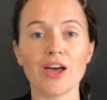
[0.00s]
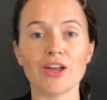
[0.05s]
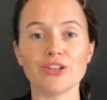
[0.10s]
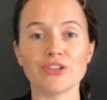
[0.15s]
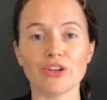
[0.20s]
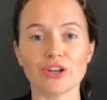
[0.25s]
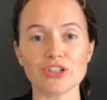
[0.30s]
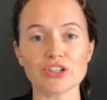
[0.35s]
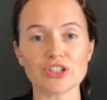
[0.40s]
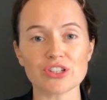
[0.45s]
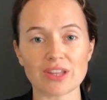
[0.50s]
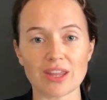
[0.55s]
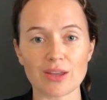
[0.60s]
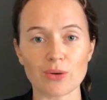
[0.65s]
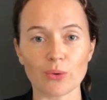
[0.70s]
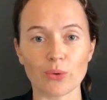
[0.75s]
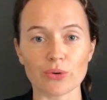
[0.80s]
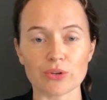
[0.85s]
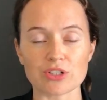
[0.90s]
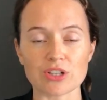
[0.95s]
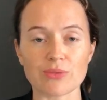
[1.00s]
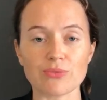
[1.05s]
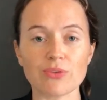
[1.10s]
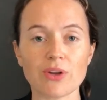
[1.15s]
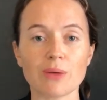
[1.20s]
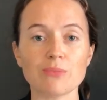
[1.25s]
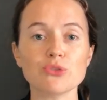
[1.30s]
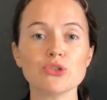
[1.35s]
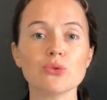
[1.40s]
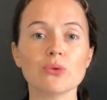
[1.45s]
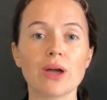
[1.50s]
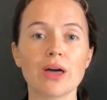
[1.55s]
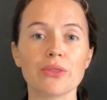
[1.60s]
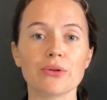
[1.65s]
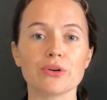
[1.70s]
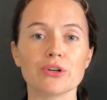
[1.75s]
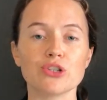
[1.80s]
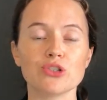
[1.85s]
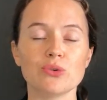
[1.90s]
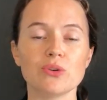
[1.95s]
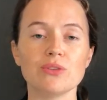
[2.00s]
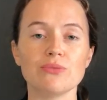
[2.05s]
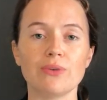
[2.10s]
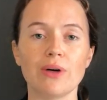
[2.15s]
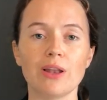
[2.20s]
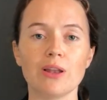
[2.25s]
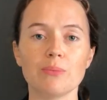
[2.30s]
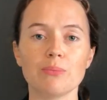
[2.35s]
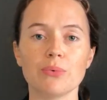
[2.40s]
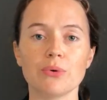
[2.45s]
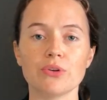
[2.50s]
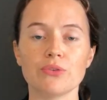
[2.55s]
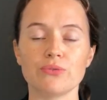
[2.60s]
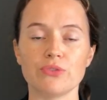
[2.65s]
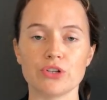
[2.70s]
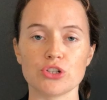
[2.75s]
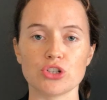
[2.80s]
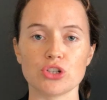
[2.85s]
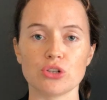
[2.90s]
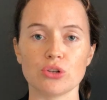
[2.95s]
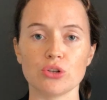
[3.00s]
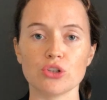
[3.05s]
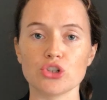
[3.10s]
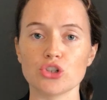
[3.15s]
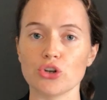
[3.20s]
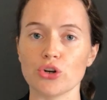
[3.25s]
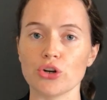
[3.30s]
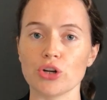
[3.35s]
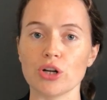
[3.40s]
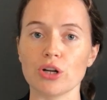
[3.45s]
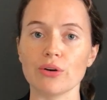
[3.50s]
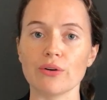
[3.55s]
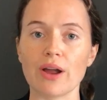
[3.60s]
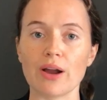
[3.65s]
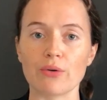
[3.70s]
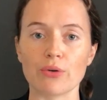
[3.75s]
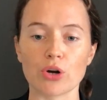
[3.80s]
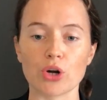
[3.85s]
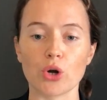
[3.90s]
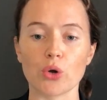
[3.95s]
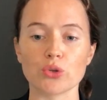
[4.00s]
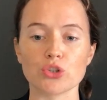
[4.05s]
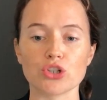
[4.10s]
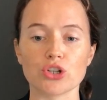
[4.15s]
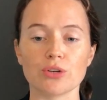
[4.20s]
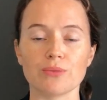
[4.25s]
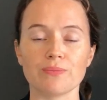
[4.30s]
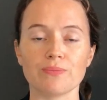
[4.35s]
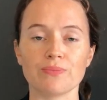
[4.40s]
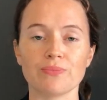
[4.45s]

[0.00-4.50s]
Dutch stakeholders have come together to develop a vision on circular agriculture.